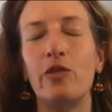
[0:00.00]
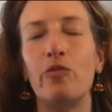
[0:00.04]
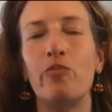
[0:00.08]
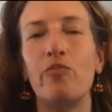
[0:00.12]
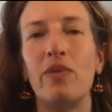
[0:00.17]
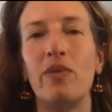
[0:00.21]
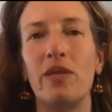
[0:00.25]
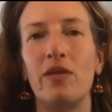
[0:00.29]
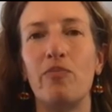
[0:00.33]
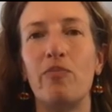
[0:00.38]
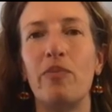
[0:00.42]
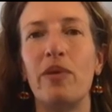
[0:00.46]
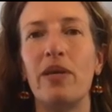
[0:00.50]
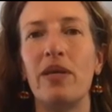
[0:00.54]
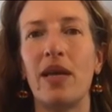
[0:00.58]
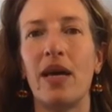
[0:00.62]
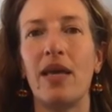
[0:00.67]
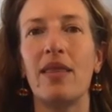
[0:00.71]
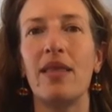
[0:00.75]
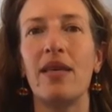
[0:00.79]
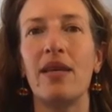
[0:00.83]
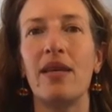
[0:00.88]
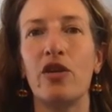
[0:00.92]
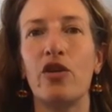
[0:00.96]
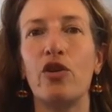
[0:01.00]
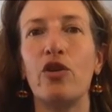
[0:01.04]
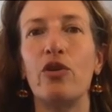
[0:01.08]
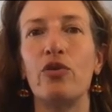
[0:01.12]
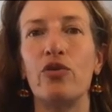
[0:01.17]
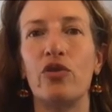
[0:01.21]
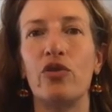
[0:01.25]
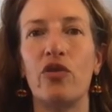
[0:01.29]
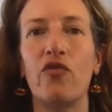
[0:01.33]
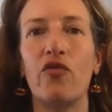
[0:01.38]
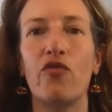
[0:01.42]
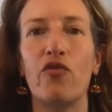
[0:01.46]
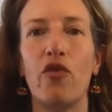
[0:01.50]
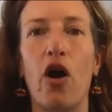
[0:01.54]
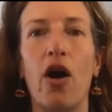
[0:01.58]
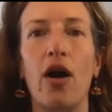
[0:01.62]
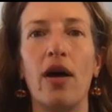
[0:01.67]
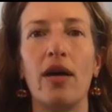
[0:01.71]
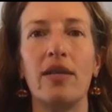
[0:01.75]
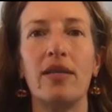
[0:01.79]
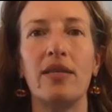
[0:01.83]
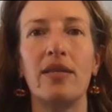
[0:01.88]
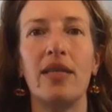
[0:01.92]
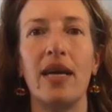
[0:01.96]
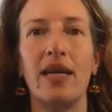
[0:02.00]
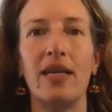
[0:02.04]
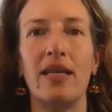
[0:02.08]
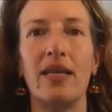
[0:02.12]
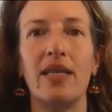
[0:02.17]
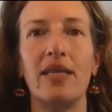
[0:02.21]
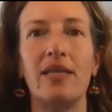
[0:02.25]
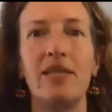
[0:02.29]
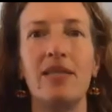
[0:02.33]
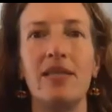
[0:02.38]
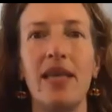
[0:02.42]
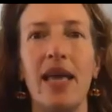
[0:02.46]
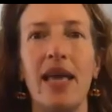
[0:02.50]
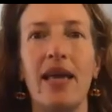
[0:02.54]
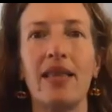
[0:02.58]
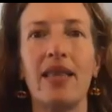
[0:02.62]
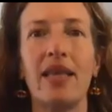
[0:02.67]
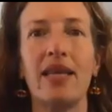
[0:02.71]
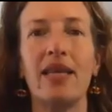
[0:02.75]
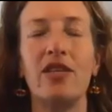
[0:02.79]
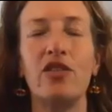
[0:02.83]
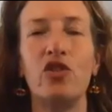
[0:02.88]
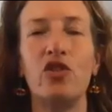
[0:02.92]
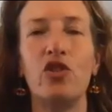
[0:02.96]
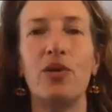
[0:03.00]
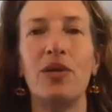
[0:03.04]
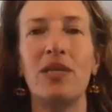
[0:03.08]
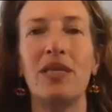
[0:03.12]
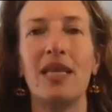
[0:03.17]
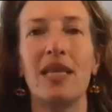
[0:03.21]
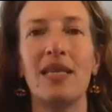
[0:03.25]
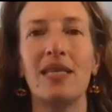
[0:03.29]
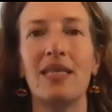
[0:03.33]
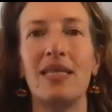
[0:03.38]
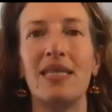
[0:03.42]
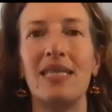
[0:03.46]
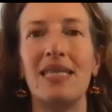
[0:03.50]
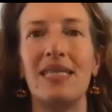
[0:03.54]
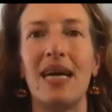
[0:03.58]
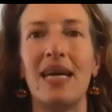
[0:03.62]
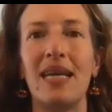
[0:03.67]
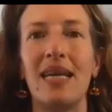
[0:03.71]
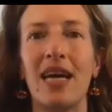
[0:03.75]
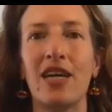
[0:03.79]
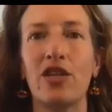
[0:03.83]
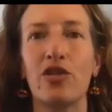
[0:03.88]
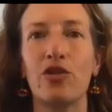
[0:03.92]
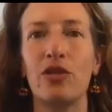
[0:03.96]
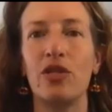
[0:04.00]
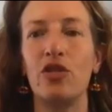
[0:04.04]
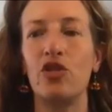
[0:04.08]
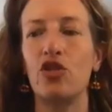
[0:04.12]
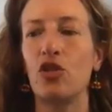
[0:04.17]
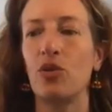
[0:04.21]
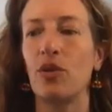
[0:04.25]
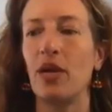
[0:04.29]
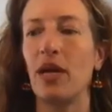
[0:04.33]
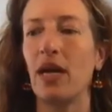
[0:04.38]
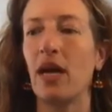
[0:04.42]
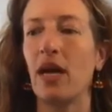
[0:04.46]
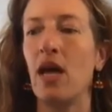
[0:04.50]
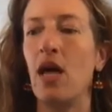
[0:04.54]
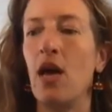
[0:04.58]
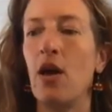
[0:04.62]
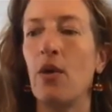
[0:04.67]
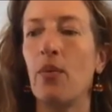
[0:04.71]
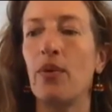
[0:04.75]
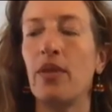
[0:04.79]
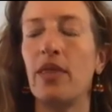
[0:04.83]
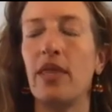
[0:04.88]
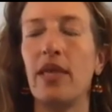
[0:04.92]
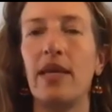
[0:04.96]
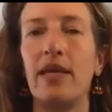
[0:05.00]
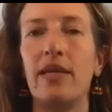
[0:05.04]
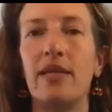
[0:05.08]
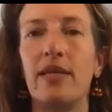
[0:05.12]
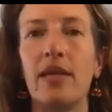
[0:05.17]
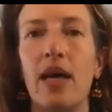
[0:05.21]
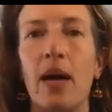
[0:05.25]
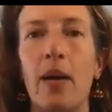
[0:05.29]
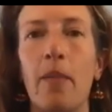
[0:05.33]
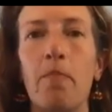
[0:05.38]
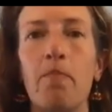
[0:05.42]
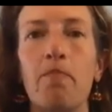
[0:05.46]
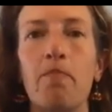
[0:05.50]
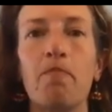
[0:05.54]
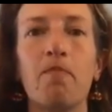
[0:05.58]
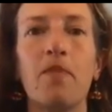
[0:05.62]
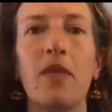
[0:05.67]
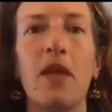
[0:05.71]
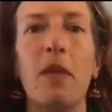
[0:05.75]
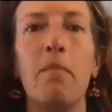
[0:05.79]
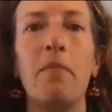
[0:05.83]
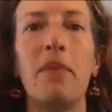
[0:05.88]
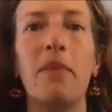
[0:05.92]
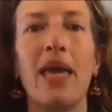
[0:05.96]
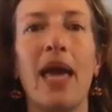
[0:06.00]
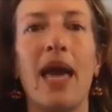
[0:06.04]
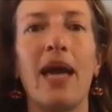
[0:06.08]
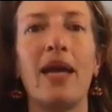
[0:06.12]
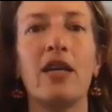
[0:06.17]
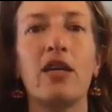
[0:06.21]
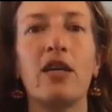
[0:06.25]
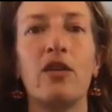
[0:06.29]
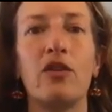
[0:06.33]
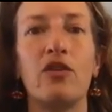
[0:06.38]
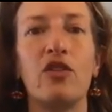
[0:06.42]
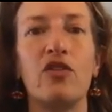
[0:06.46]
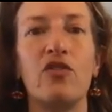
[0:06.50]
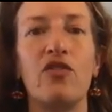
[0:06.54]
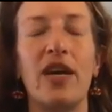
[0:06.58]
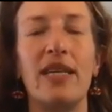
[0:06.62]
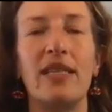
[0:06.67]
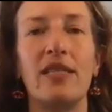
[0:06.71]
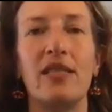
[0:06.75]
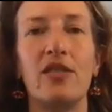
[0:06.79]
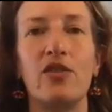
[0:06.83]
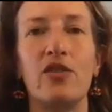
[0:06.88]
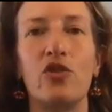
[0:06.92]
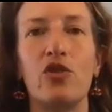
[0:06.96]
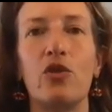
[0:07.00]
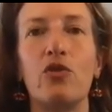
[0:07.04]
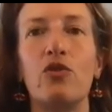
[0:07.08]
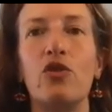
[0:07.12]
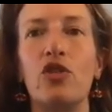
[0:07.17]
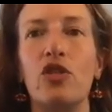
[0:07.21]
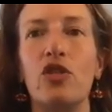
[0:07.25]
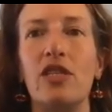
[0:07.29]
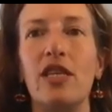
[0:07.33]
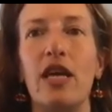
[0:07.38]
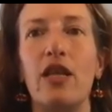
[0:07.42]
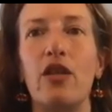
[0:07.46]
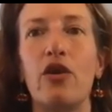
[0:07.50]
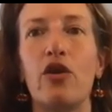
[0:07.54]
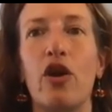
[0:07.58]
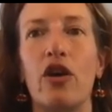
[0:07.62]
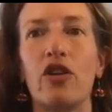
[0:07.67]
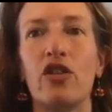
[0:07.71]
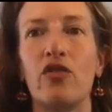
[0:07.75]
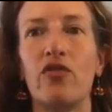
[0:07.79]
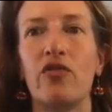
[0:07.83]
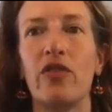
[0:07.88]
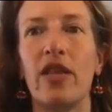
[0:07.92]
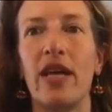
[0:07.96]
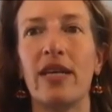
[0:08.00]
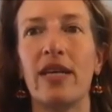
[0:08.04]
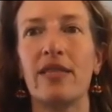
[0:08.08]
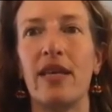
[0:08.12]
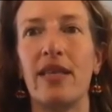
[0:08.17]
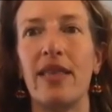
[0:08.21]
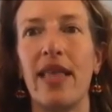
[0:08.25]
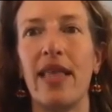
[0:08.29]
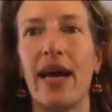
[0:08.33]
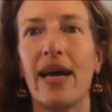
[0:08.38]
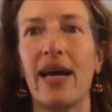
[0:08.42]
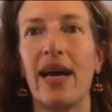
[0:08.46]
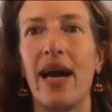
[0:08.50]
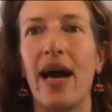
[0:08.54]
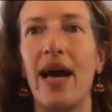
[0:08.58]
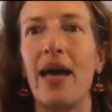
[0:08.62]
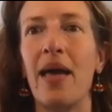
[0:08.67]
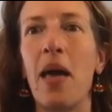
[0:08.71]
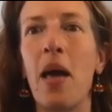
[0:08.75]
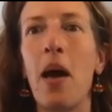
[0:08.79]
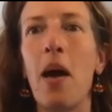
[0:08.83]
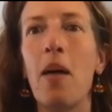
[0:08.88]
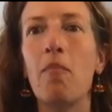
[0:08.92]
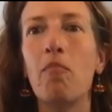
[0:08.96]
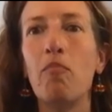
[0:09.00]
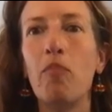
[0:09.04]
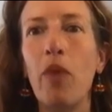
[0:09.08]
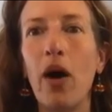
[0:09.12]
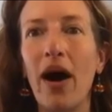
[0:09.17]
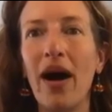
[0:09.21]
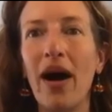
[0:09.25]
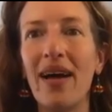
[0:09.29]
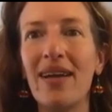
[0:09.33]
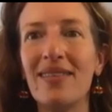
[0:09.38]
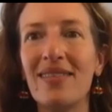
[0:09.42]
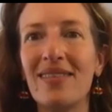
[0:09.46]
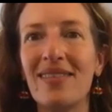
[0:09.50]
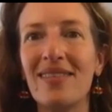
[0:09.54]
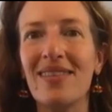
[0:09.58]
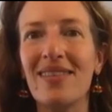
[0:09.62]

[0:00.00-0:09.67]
he's been, I think, accused of fraud, that he's saying that he's doing things that he's not actually doing with his mechanical devices. So just yellow caution flags on that guy. But